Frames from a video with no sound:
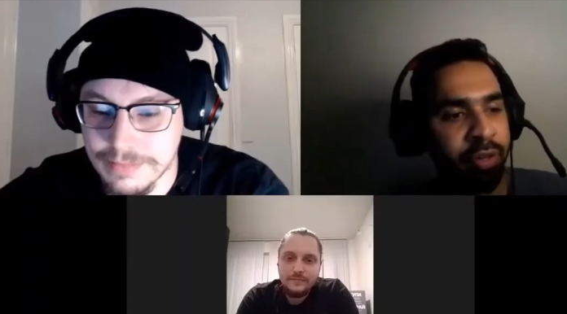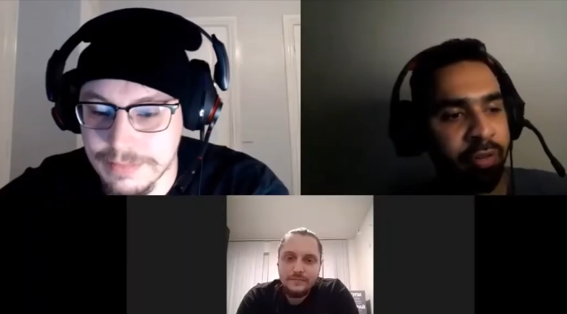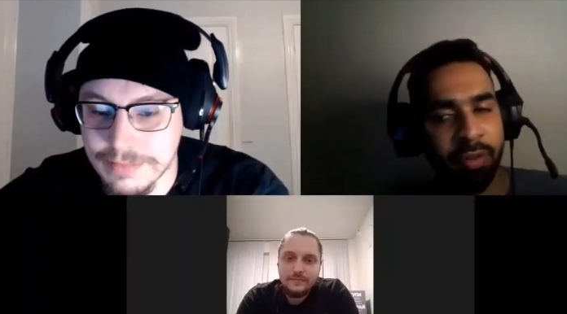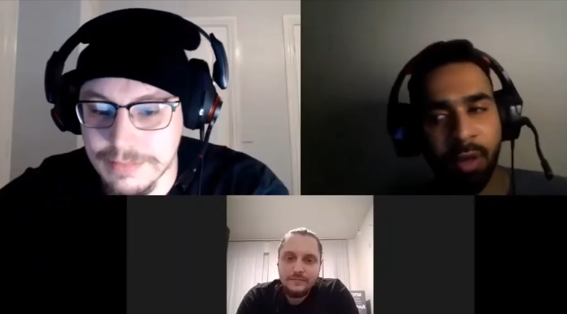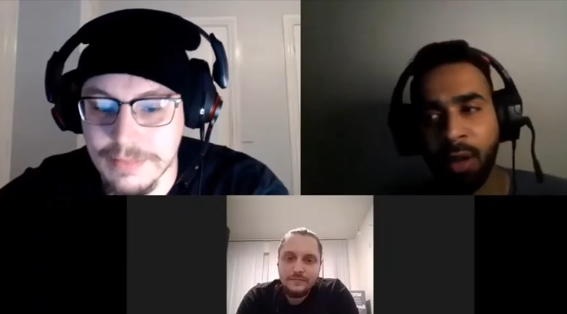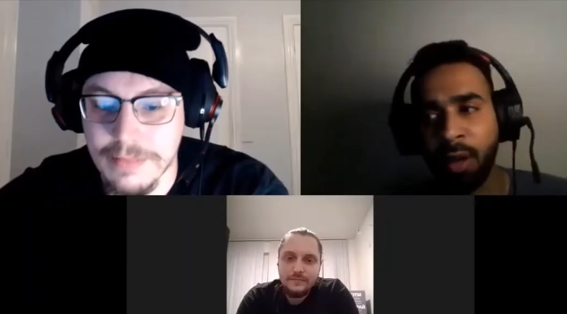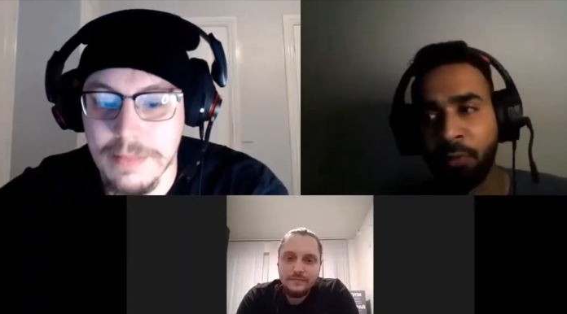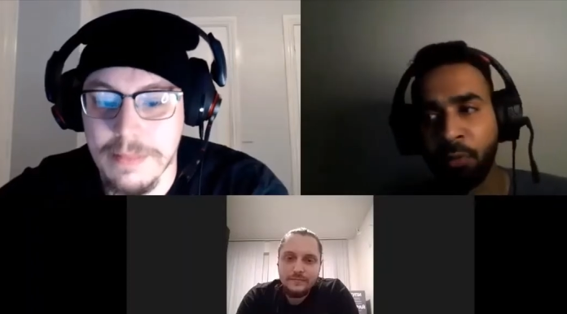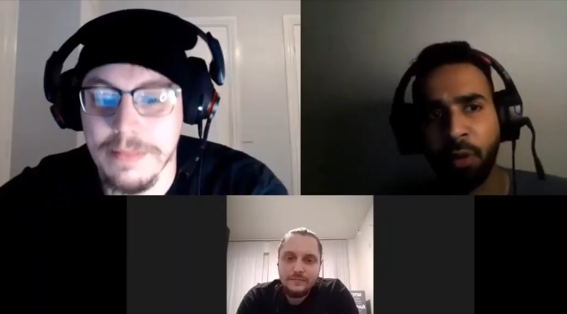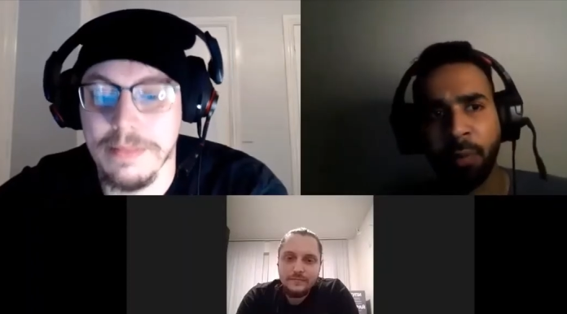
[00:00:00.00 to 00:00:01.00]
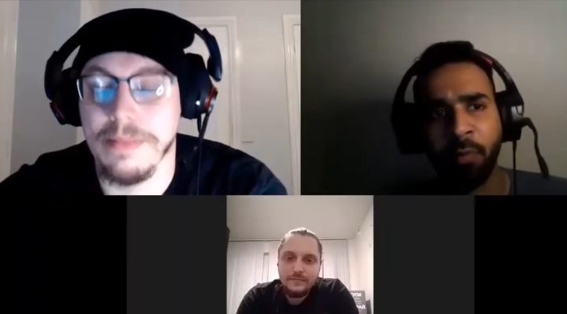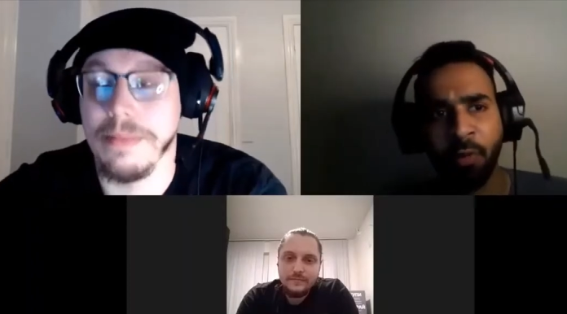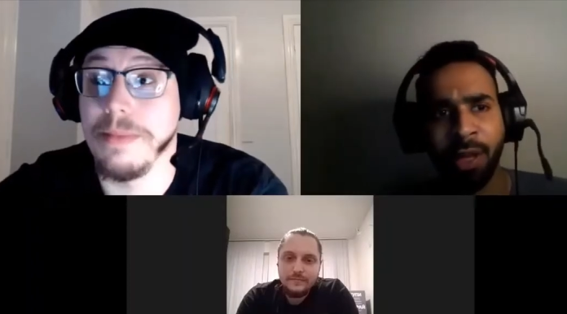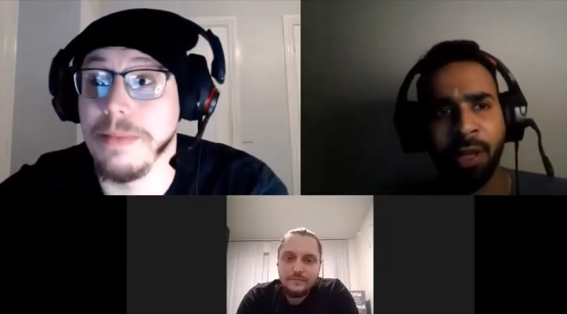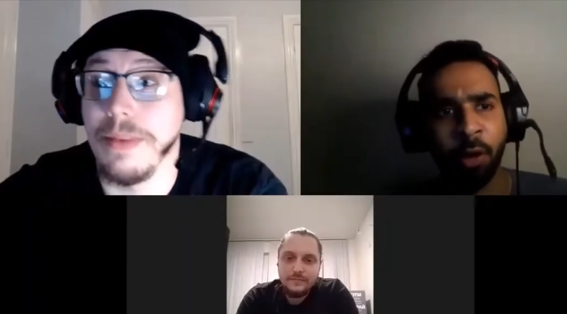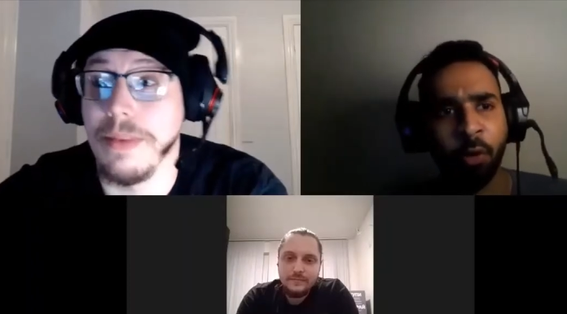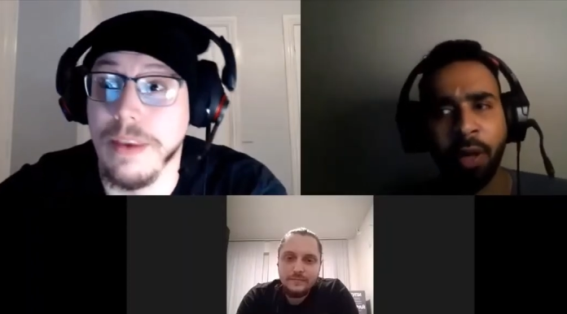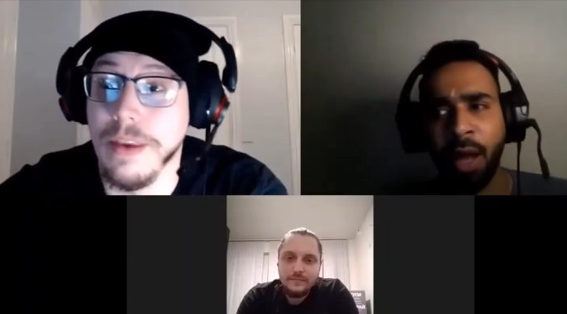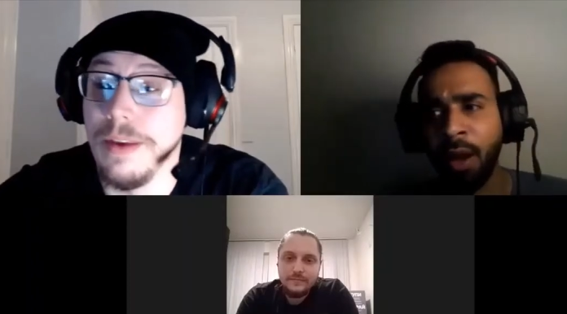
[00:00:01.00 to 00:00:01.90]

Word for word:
Speaker 1: Rage uh, for a while now.